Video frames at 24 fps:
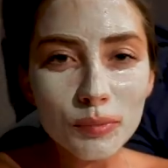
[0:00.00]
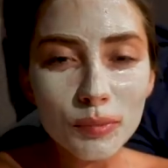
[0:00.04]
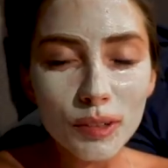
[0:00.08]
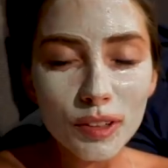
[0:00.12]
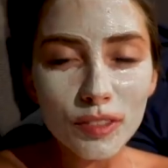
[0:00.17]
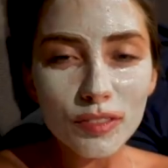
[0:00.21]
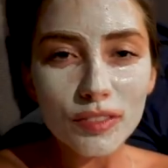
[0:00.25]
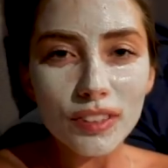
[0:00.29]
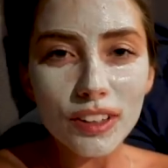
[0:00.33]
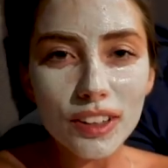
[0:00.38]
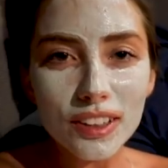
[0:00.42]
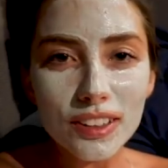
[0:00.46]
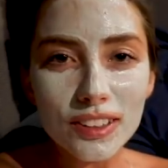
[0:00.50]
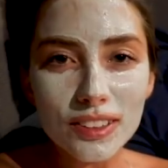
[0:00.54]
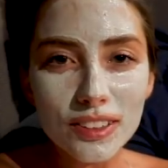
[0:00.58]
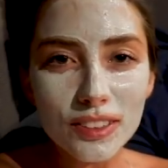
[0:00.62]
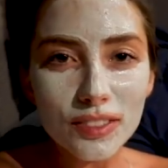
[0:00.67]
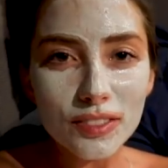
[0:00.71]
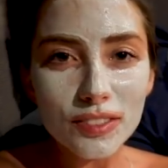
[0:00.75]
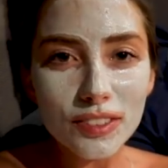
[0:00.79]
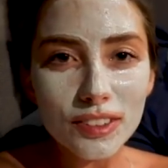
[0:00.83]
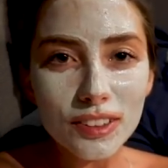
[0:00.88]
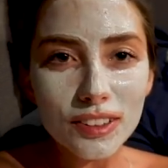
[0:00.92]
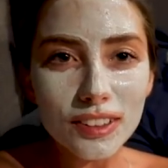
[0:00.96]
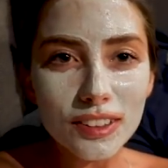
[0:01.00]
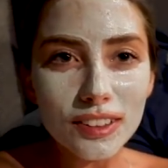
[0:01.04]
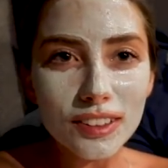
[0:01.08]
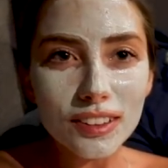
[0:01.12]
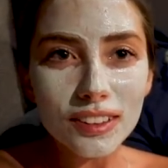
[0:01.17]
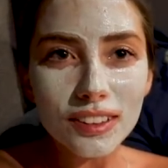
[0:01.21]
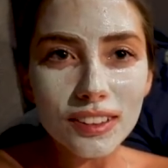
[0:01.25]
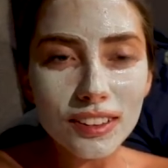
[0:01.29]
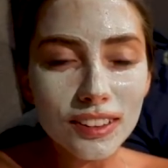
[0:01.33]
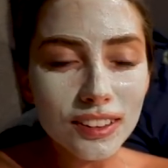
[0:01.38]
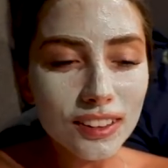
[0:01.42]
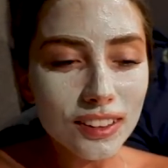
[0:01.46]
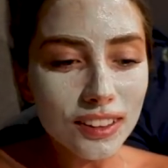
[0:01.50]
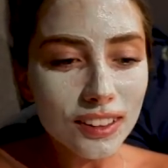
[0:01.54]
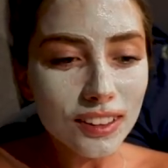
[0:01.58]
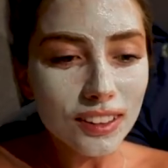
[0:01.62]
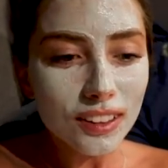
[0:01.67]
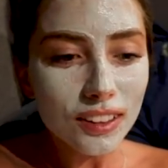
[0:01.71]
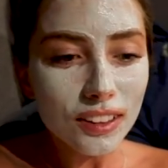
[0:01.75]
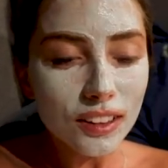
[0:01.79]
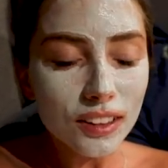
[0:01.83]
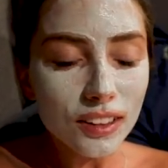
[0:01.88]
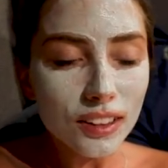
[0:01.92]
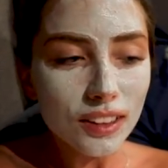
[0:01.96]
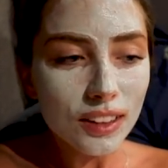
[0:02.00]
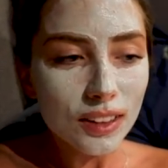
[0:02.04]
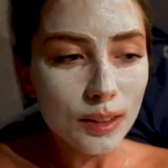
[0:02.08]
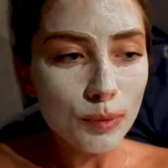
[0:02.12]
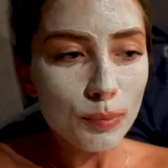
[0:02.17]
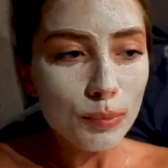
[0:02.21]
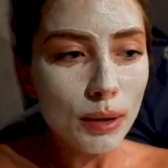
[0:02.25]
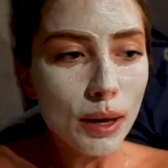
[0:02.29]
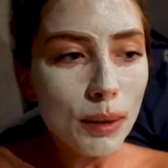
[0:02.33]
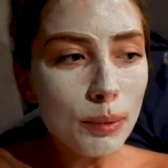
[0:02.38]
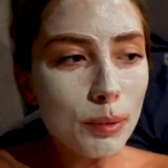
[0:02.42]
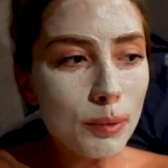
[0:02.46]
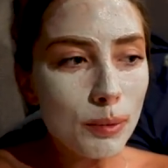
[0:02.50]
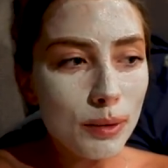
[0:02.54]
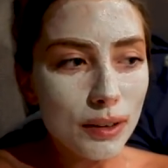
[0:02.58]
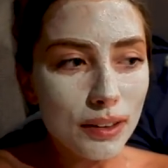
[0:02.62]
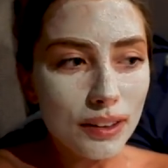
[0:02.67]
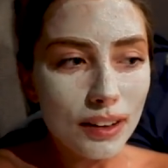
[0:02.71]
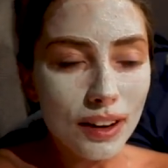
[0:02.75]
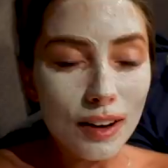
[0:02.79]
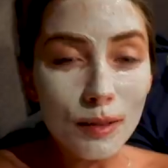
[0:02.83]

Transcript: My face is feeling... It's peppermint.